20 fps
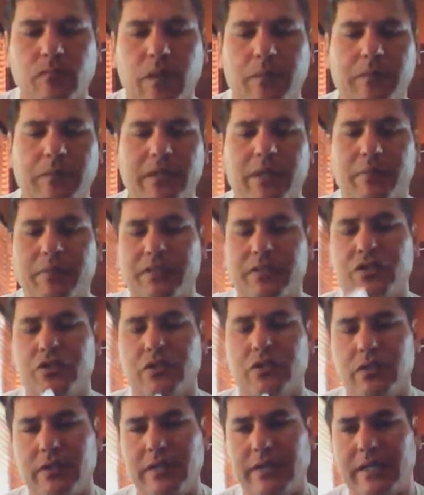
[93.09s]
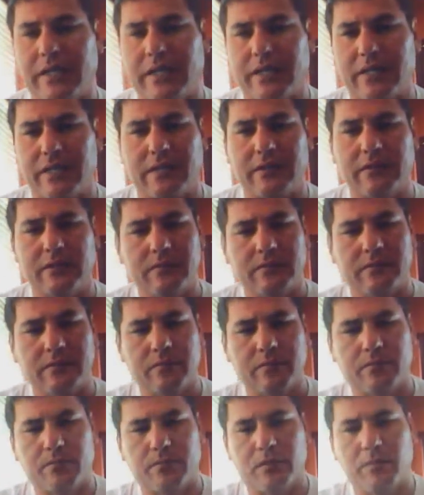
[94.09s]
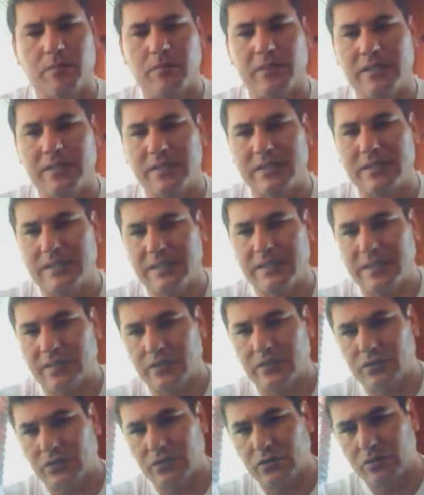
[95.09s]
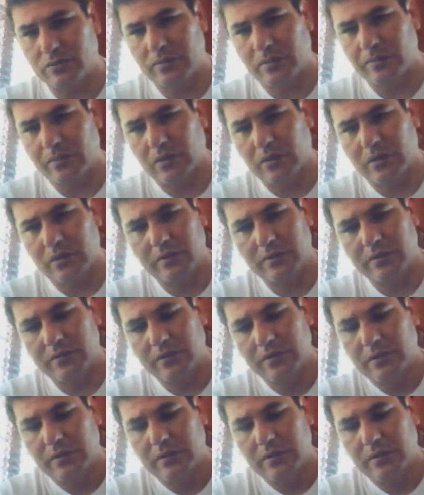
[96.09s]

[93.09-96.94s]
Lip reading: But I'm going to show you how to completely take your tube apart.